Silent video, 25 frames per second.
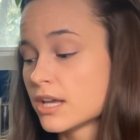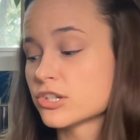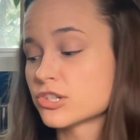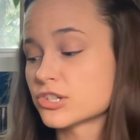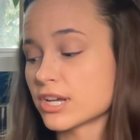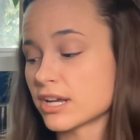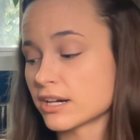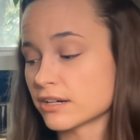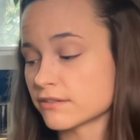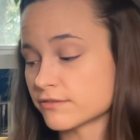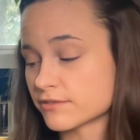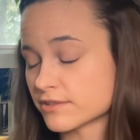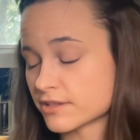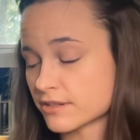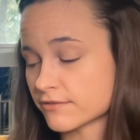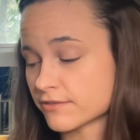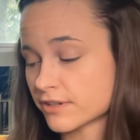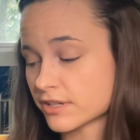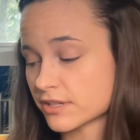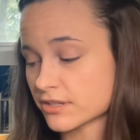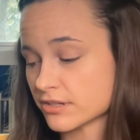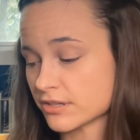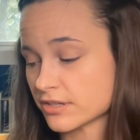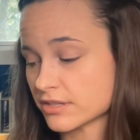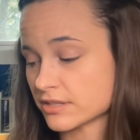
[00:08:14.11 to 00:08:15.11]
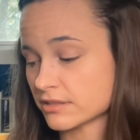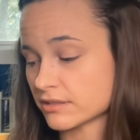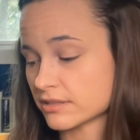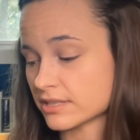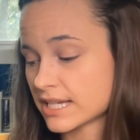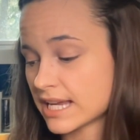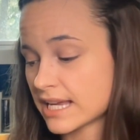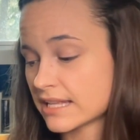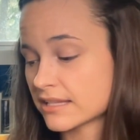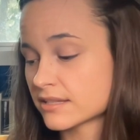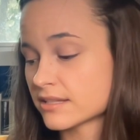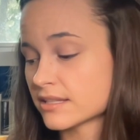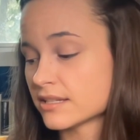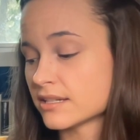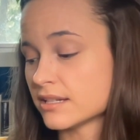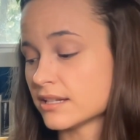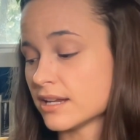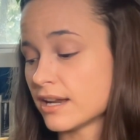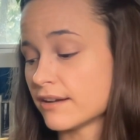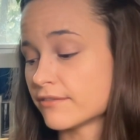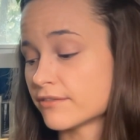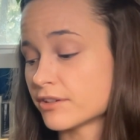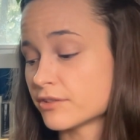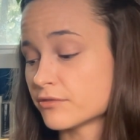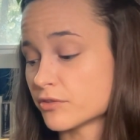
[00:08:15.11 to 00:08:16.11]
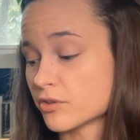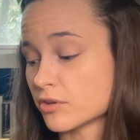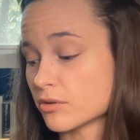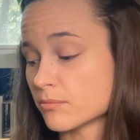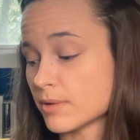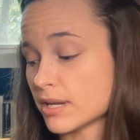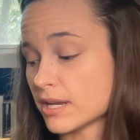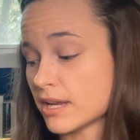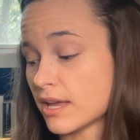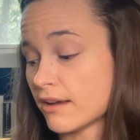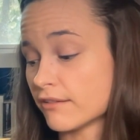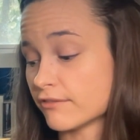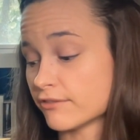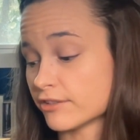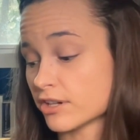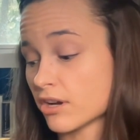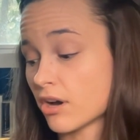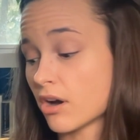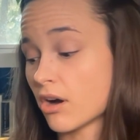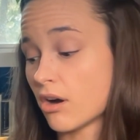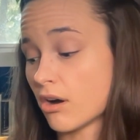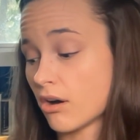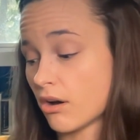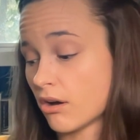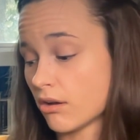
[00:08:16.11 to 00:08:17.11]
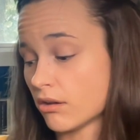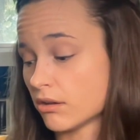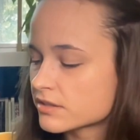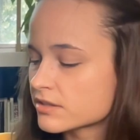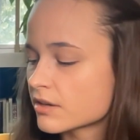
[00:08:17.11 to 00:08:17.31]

Shadows of us are still dancing in every room, in every hall.